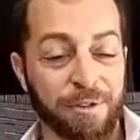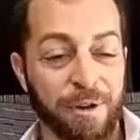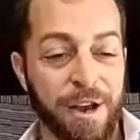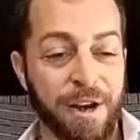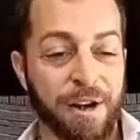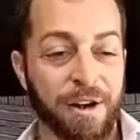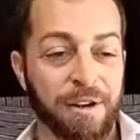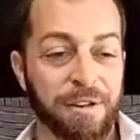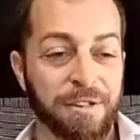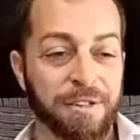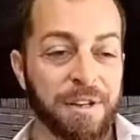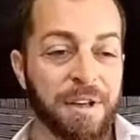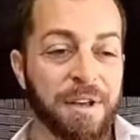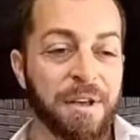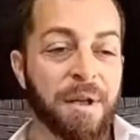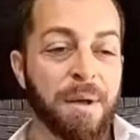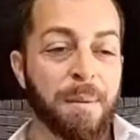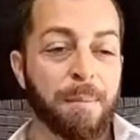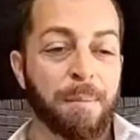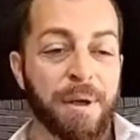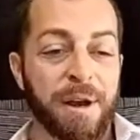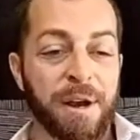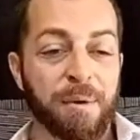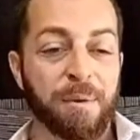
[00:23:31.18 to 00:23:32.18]
traders,
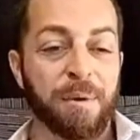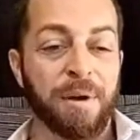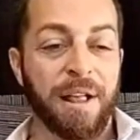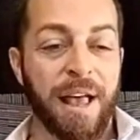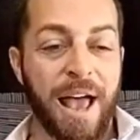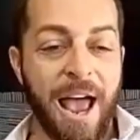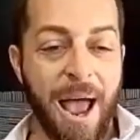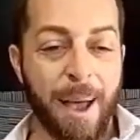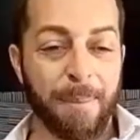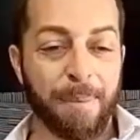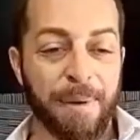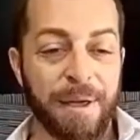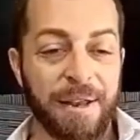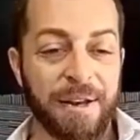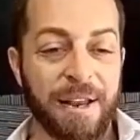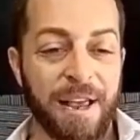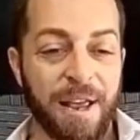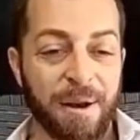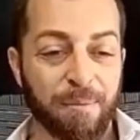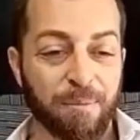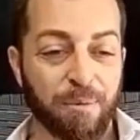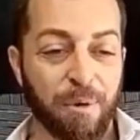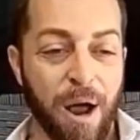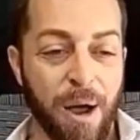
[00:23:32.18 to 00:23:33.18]
but it will happen,
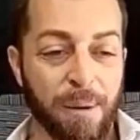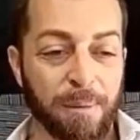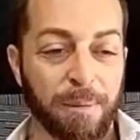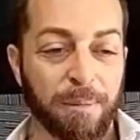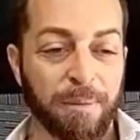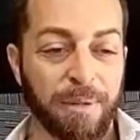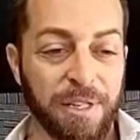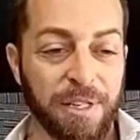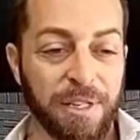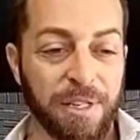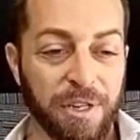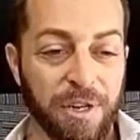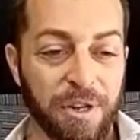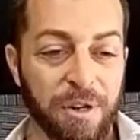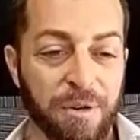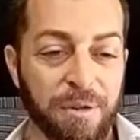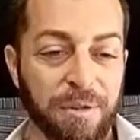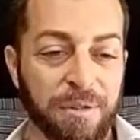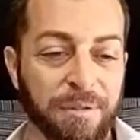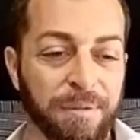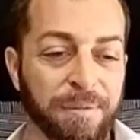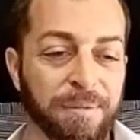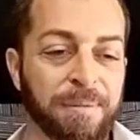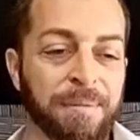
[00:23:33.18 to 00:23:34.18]
and probably
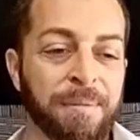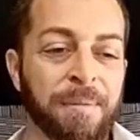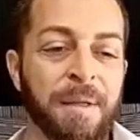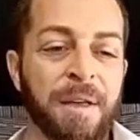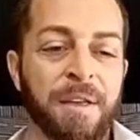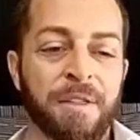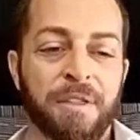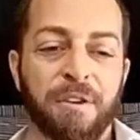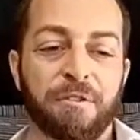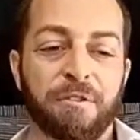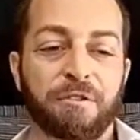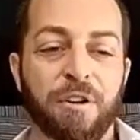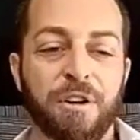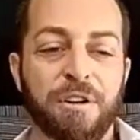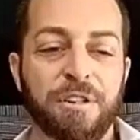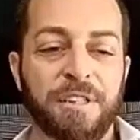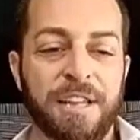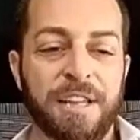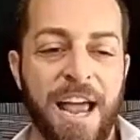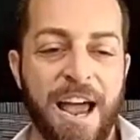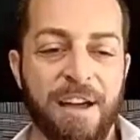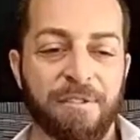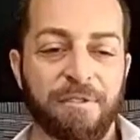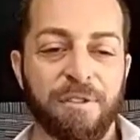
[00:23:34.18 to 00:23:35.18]
soon. The
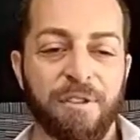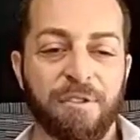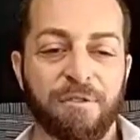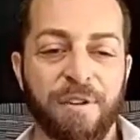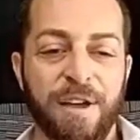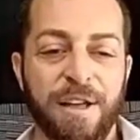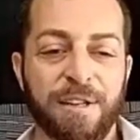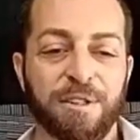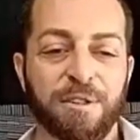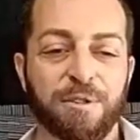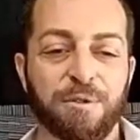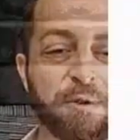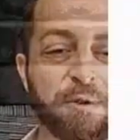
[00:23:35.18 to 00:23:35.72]
first half of the Fed's